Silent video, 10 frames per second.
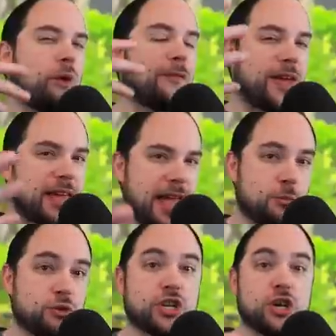what the
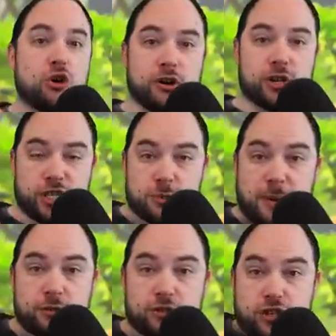game was encouraging
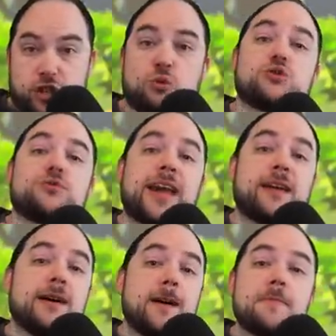spenders to do, which was
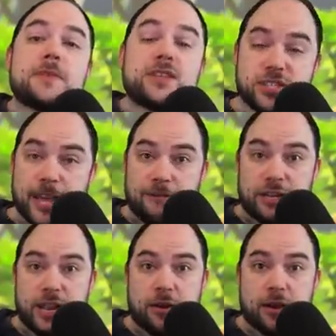make
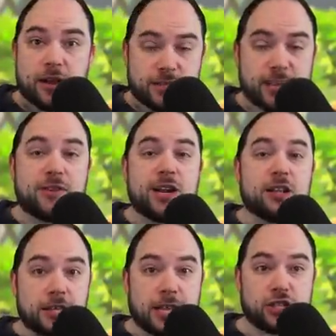seven, uh, seven
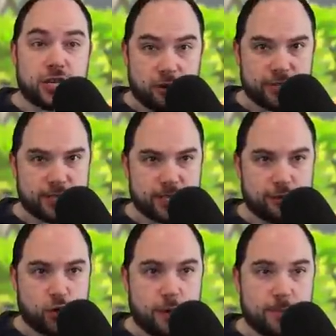legendary sets of
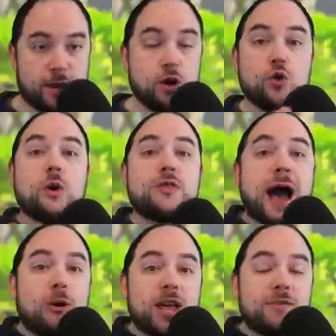equipment
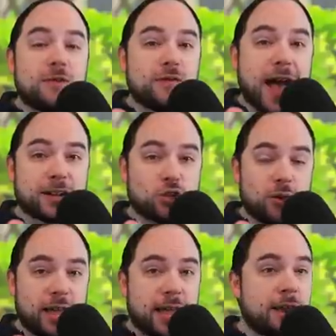without even
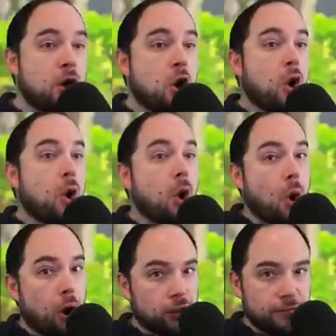factoring in
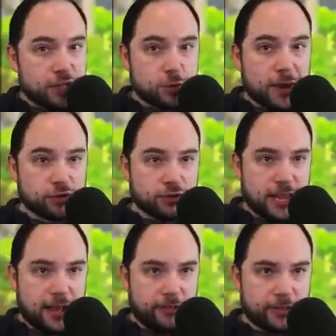all of the special
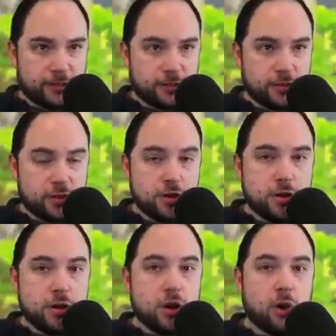talents.
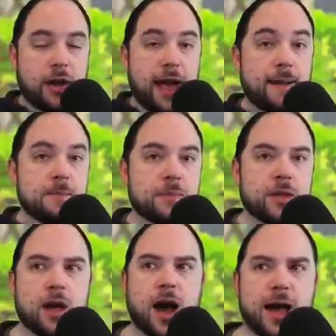Okay?
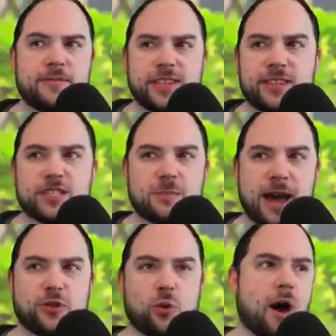I did this
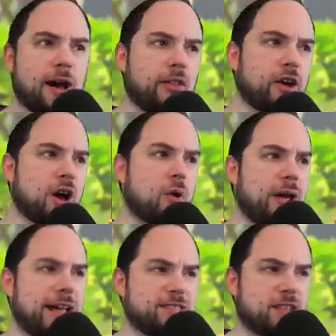math a while ago.
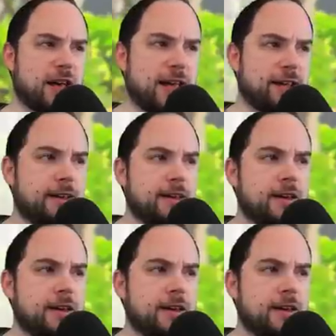It's like